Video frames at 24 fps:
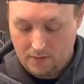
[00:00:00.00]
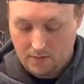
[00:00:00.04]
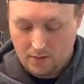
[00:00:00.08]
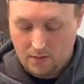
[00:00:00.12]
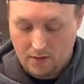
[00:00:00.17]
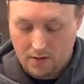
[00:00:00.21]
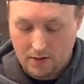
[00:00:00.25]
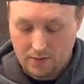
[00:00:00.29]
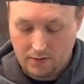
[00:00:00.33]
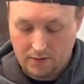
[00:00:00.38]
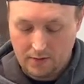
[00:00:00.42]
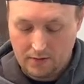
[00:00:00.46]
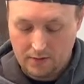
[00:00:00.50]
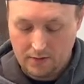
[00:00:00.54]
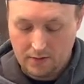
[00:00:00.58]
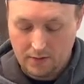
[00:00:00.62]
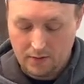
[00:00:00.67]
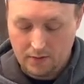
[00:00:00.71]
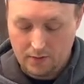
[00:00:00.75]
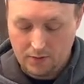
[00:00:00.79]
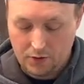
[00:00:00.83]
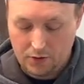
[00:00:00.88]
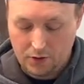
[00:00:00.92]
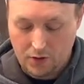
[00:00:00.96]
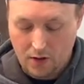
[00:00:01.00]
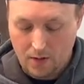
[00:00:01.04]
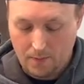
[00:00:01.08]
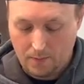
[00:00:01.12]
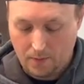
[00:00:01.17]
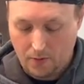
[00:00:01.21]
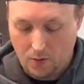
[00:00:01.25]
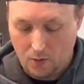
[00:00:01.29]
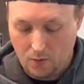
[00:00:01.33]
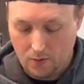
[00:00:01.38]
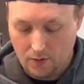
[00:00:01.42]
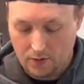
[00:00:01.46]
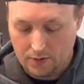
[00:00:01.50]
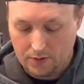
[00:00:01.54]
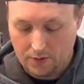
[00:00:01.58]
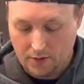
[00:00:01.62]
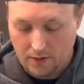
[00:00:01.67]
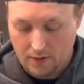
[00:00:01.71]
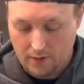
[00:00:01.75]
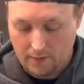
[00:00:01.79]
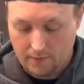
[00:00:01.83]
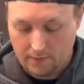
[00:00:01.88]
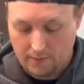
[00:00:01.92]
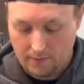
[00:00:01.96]
cut these little sharp corners
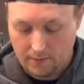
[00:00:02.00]
off.